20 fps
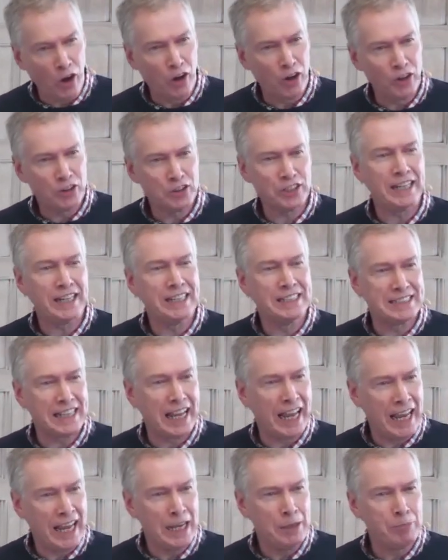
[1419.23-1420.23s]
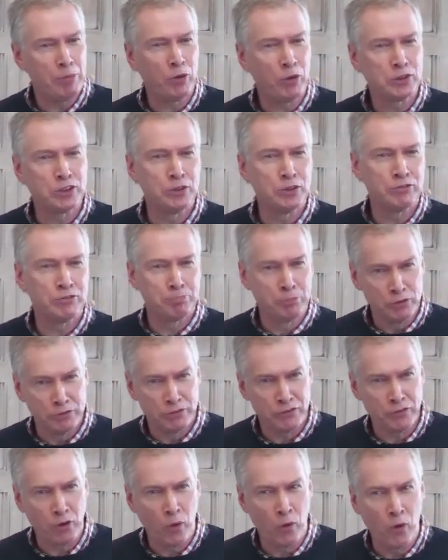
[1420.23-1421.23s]
God is able to
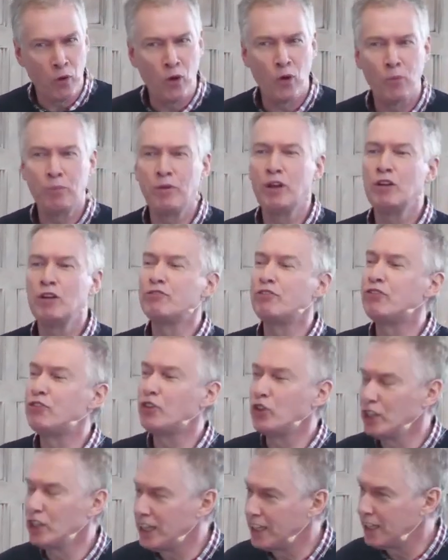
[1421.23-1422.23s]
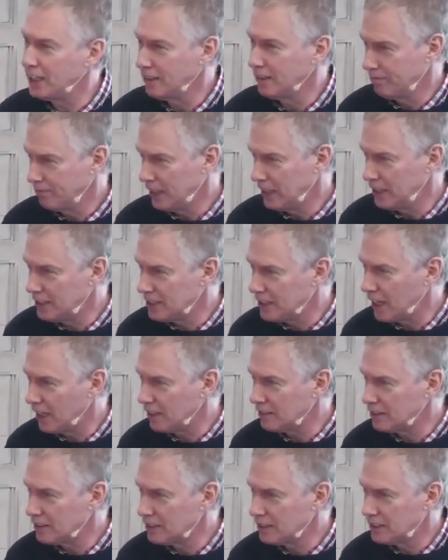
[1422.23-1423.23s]
perform fully, he
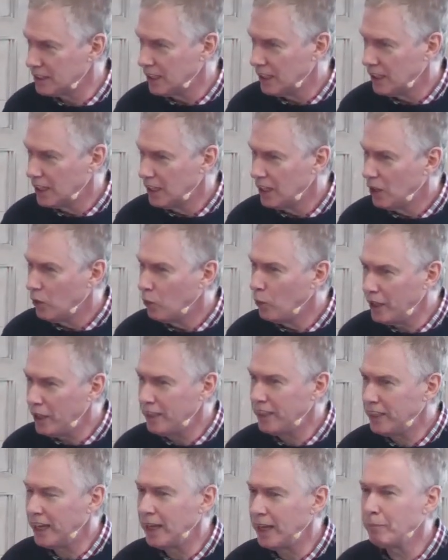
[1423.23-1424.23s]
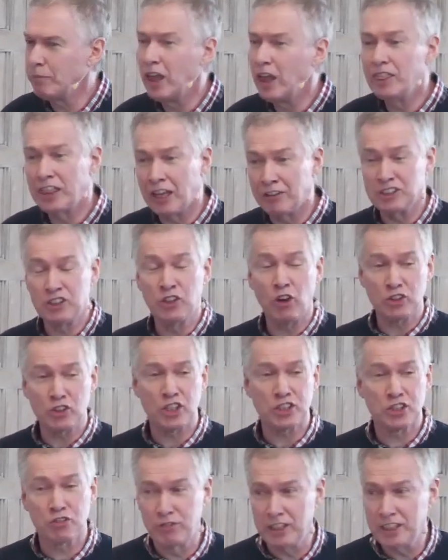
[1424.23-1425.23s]
says. With him, there is
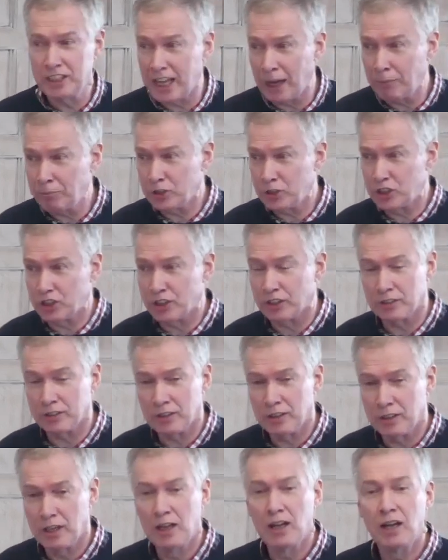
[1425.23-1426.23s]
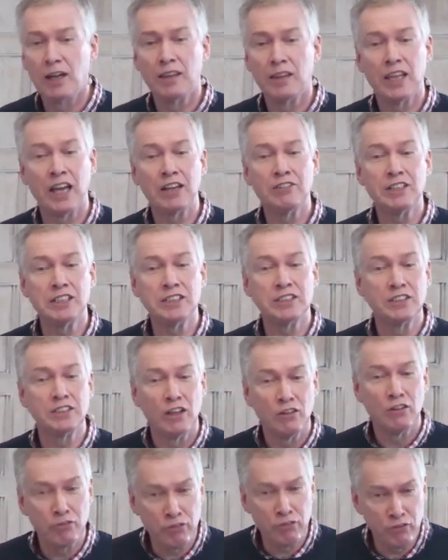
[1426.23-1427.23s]
not just redemption, there
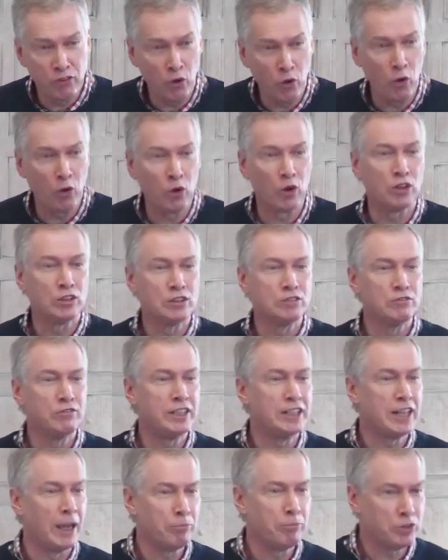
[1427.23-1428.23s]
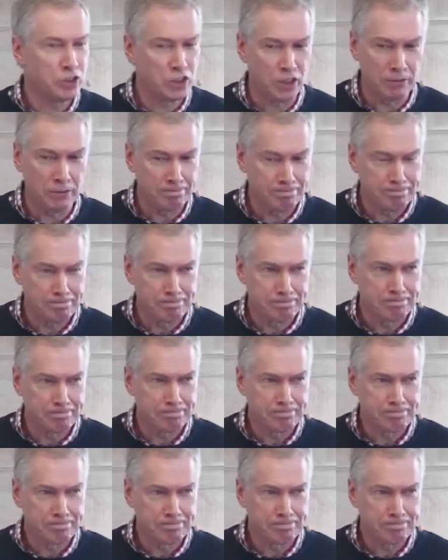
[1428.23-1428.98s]
is full redemption.